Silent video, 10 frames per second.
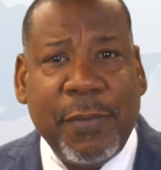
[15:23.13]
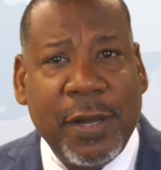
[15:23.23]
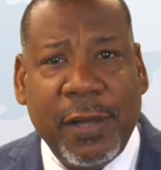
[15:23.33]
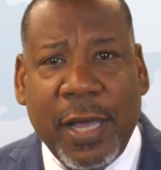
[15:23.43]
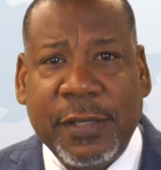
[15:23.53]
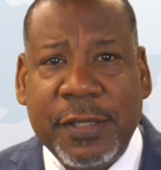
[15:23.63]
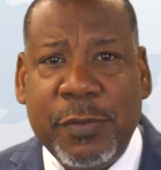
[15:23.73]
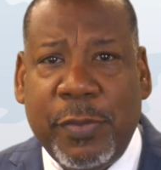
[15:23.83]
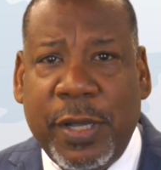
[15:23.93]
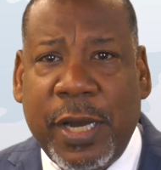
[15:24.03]
elected to
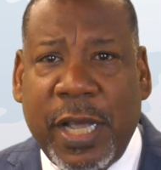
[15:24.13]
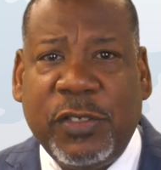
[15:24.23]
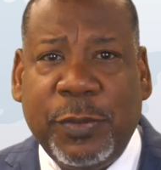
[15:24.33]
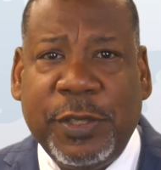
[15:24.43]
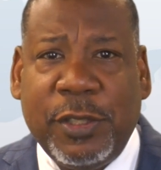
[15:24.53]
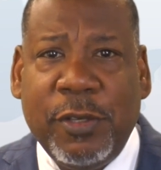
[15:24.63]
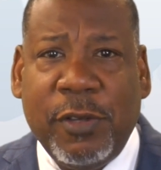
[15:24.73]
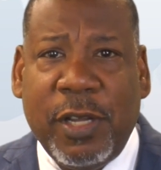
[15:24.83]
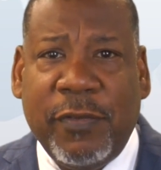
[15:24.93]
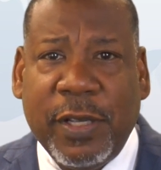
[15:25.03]
be an
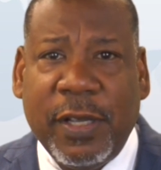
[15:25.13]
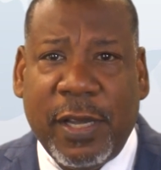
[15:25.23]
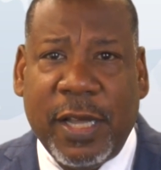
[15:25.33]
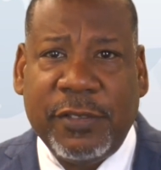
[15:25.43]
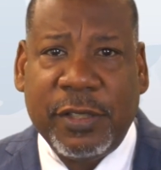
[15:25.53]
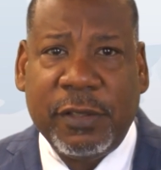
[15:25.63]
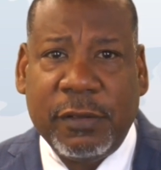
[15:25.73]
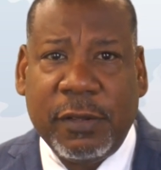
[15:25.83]
HBCU Living Legend.